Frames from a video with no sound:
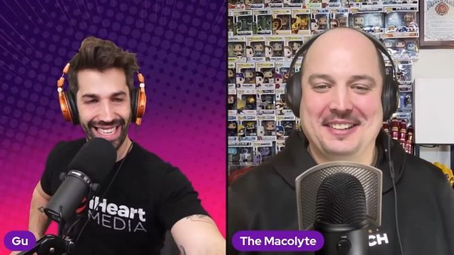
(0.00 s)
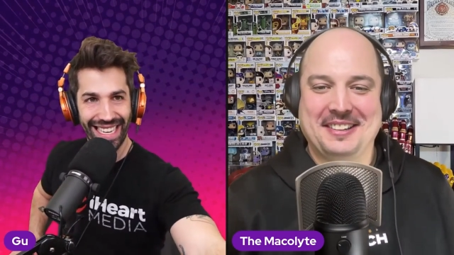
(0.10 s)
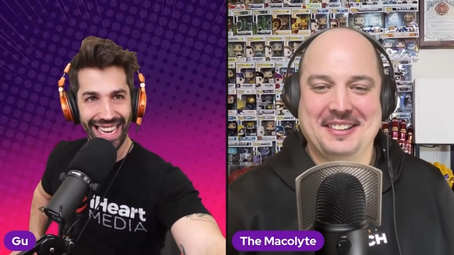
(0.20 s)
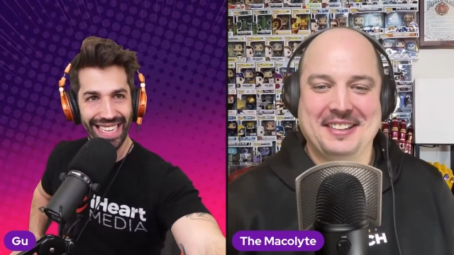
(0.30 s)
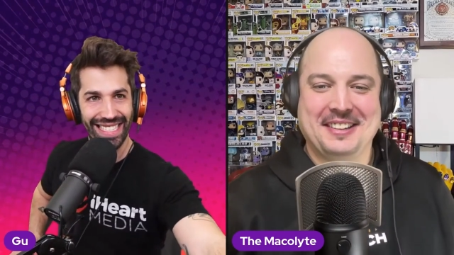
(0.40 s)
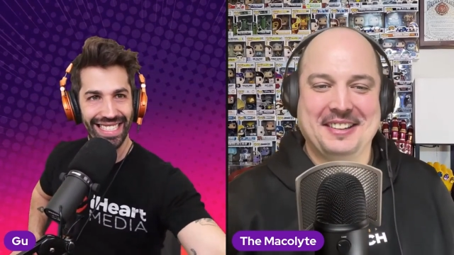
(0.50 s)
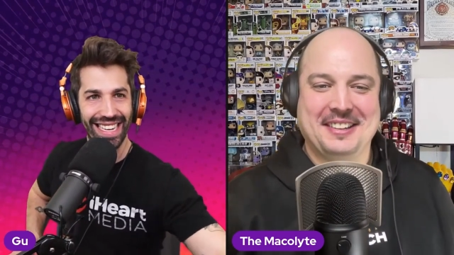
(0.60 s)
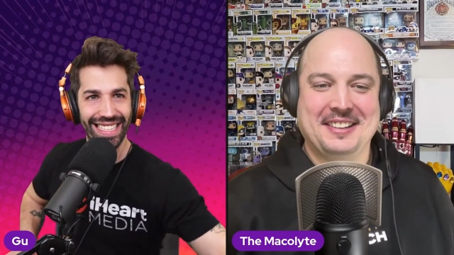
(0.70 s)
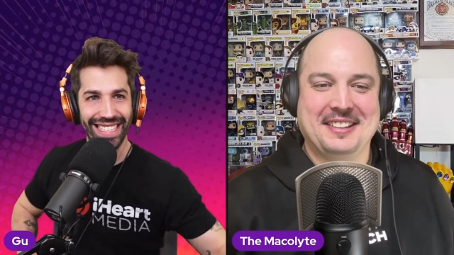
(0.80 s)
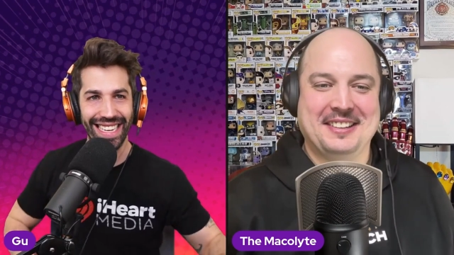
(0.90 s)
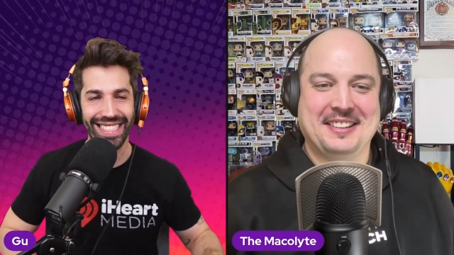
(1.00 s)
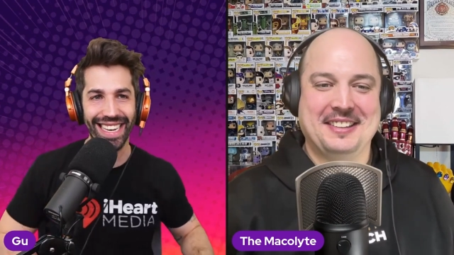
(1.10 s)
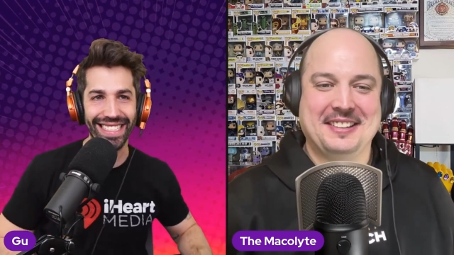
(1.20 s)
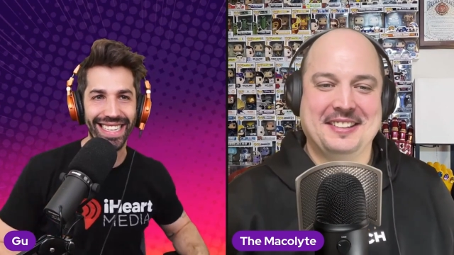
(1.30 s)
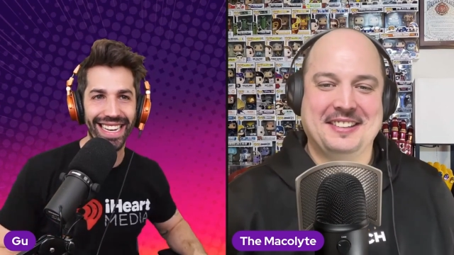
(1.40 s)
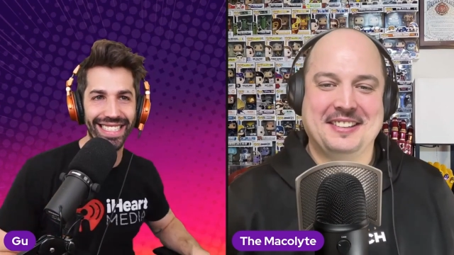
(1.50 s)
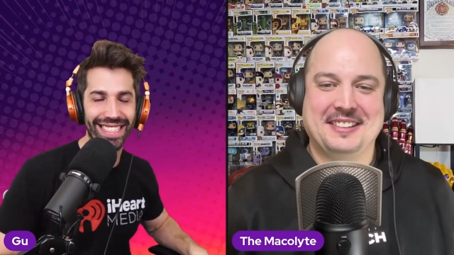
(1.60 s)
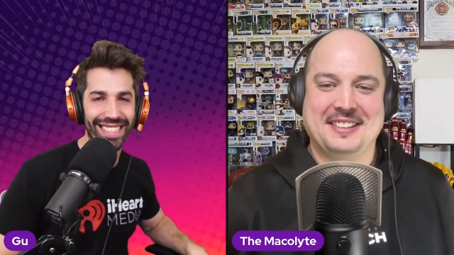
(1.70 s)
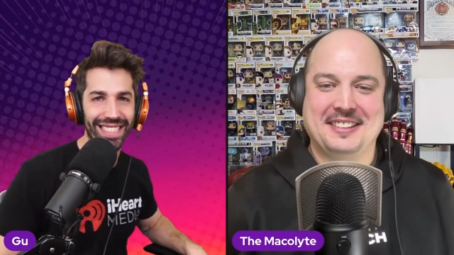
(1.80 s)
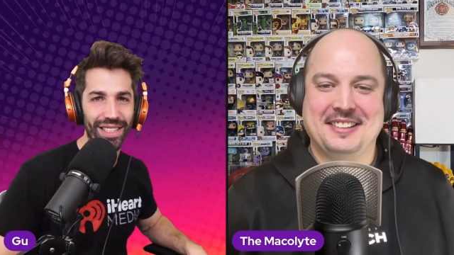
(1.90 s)
Speaker 1: Yes, yes, yes, yes,
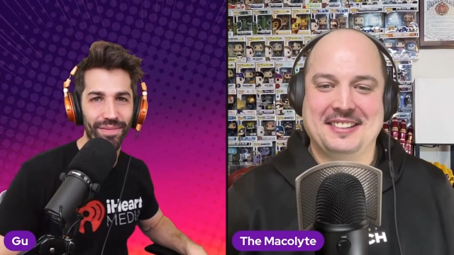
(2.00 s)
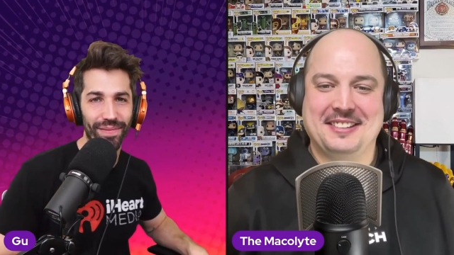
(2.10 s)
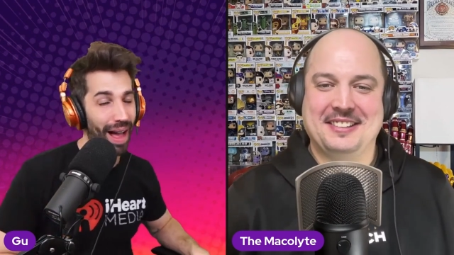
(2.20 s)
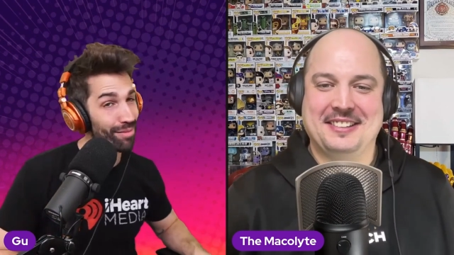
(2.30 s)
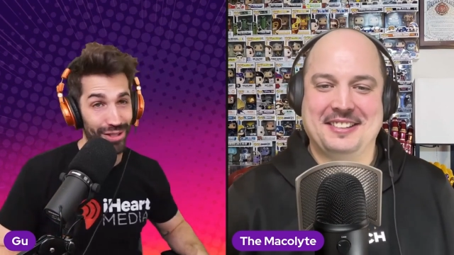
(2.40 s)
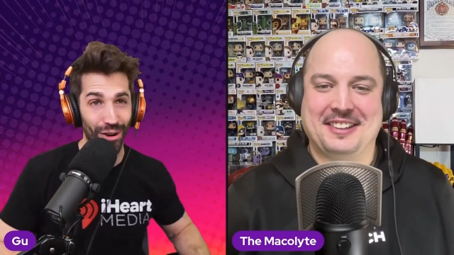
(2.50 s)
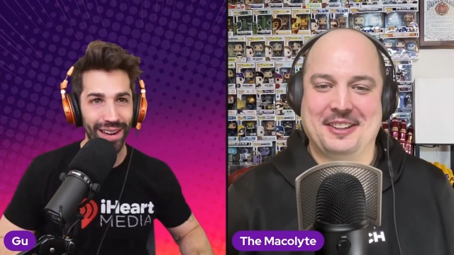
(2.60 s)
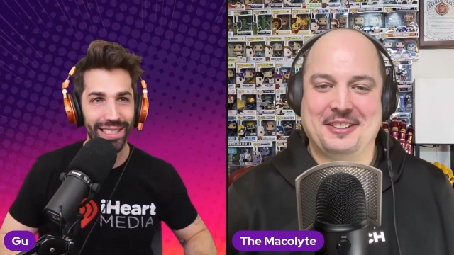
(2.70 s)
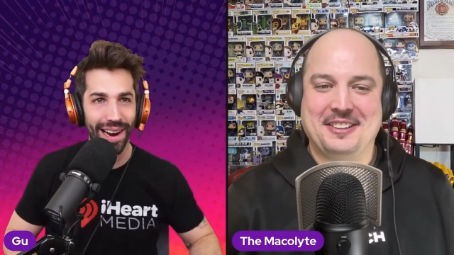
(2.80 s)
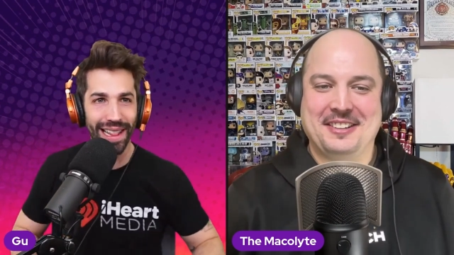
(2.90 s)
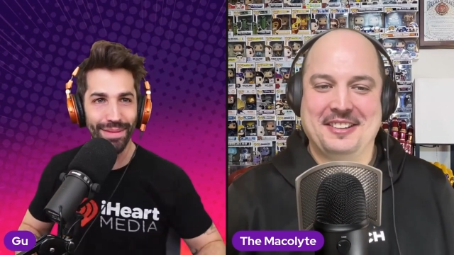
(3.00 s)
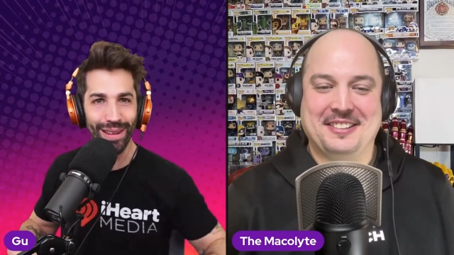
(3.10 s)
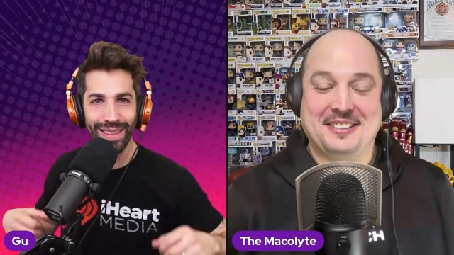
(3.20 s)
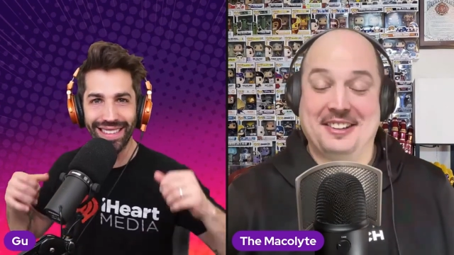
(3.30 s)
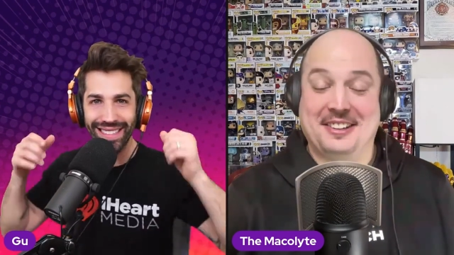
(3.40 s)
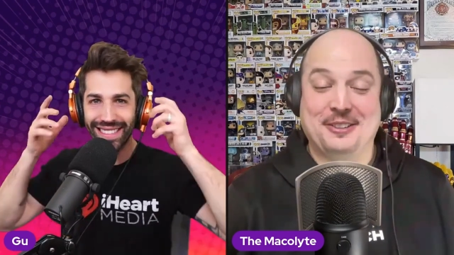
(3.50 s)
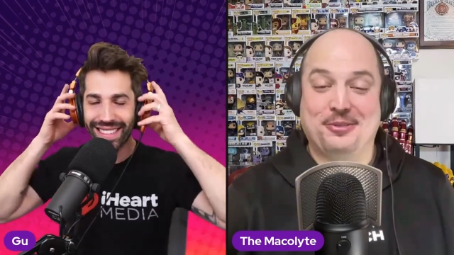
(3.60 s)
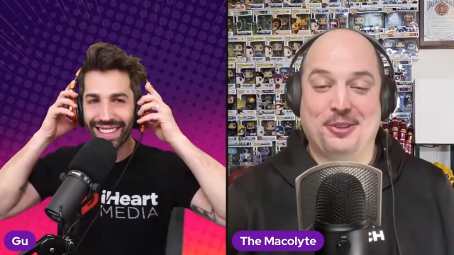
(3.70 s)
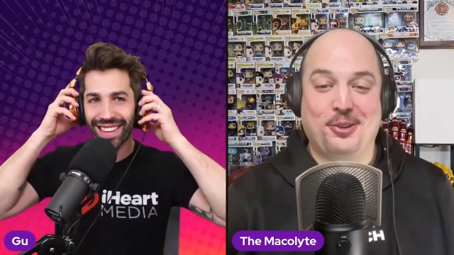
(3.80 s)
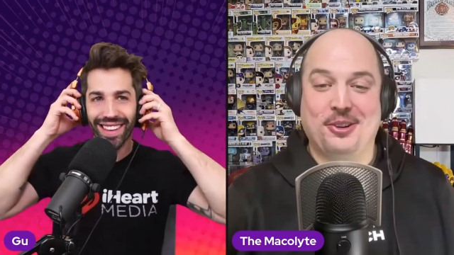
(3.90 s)
yes. Look, I'm looking, so excited about looking this. Looking
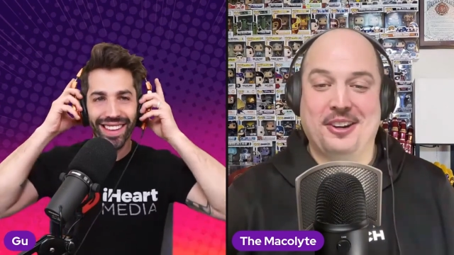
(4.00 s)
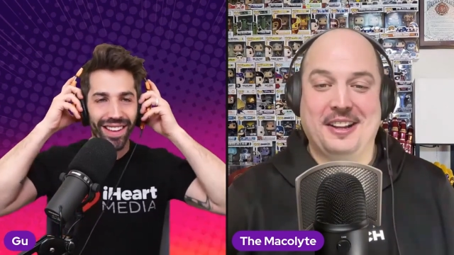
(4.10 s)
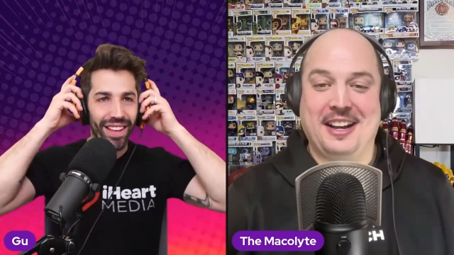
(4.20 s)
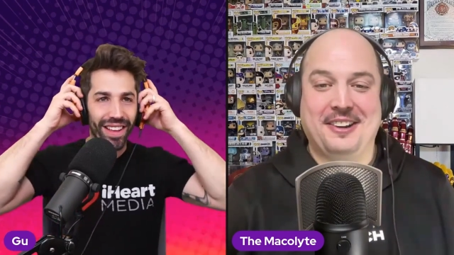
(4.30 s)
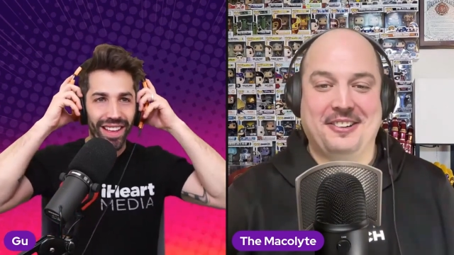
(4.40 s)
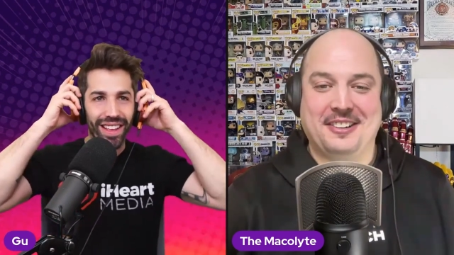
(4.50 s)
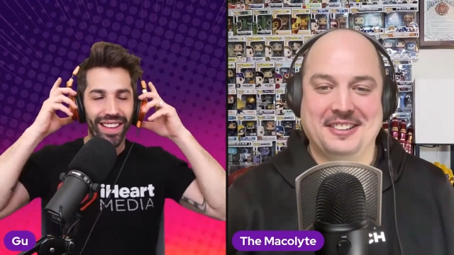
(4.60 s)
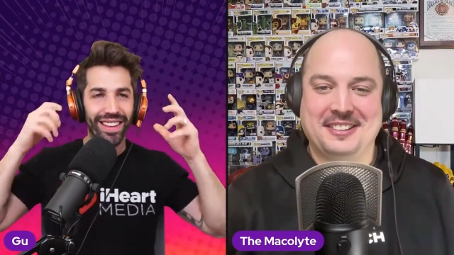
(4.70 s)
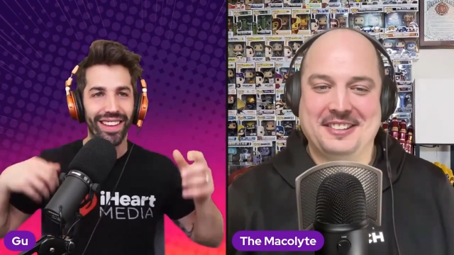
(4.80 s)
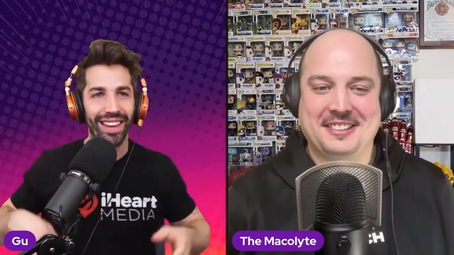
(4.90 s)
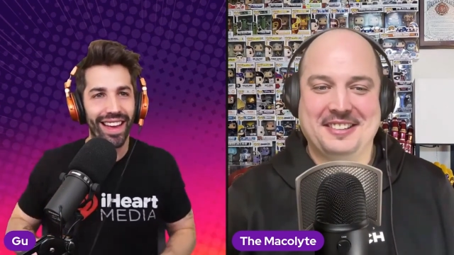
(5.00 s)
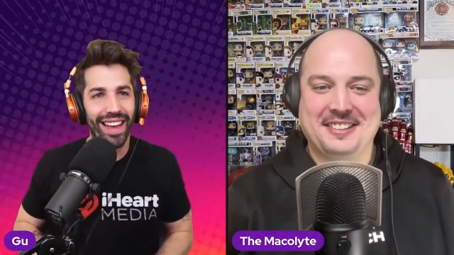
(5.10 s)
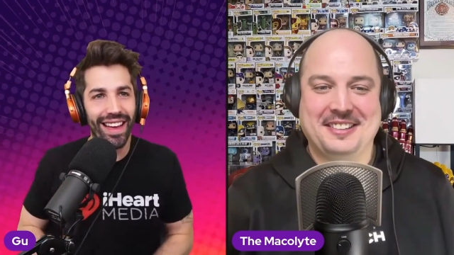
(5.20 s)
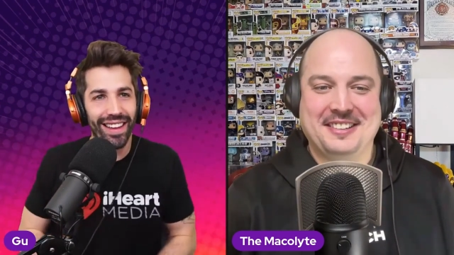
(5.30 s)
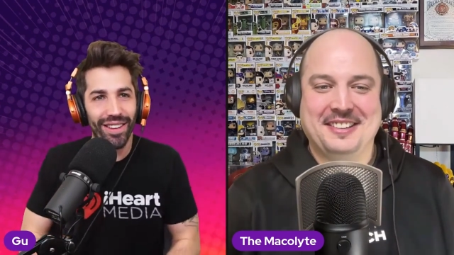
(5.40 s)
forward to that one. Yeah.